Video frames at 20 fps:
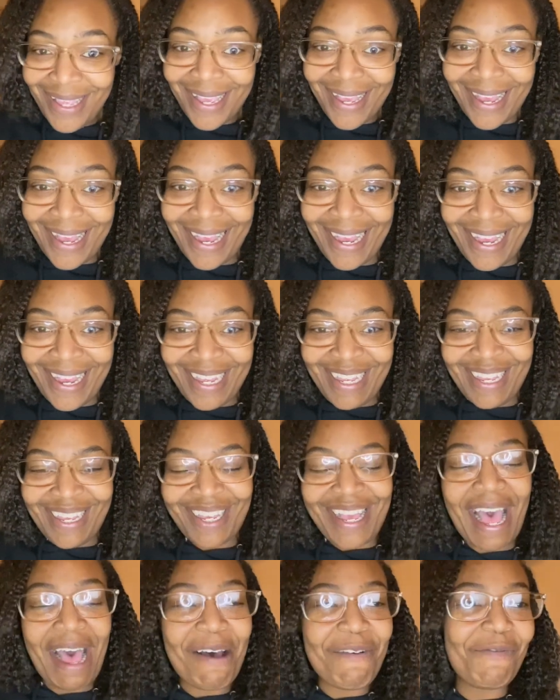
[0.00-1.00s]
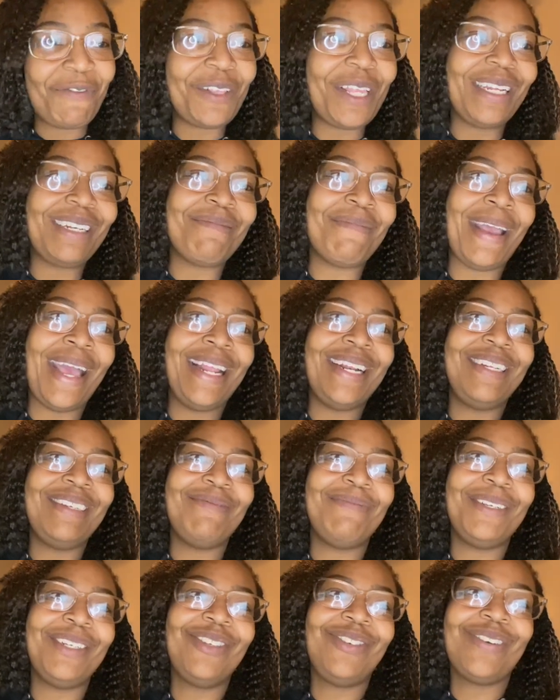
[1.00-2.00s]
conflict
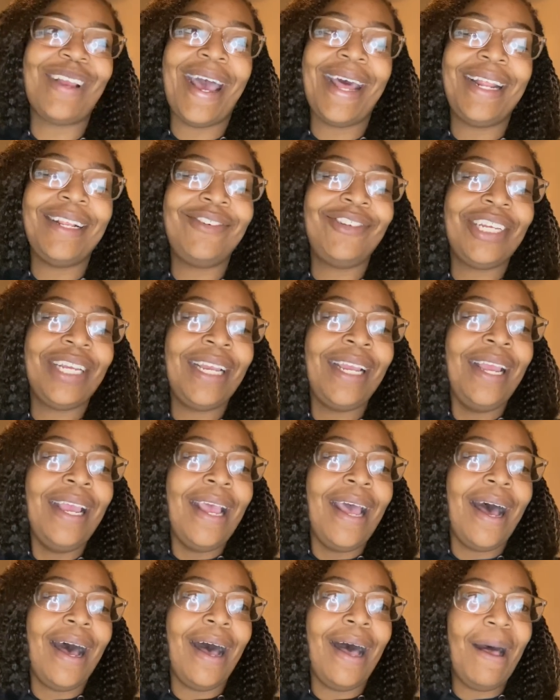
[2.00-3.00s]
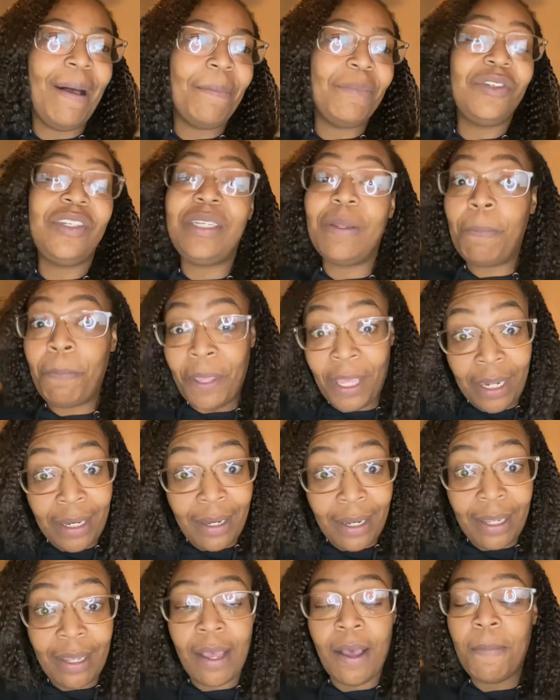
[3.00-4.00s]
management strategy
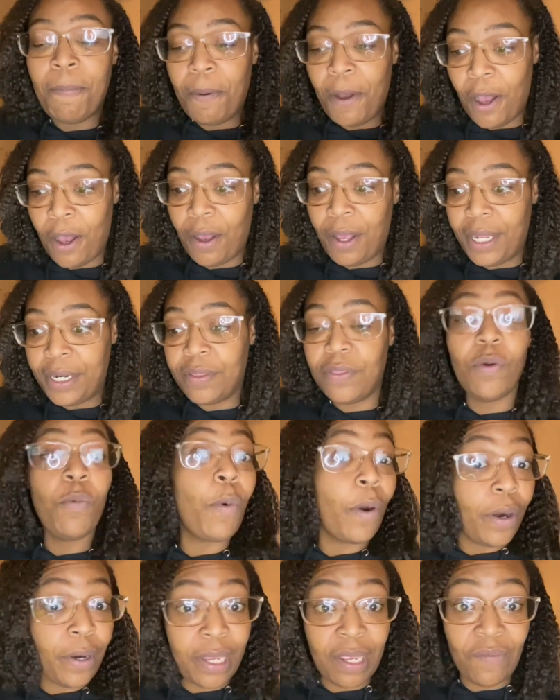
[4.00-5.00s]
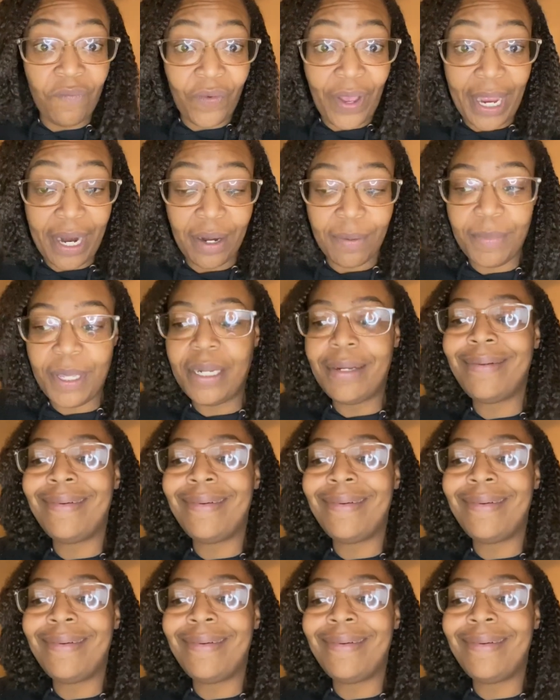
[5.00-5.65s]
depending upon the work environment.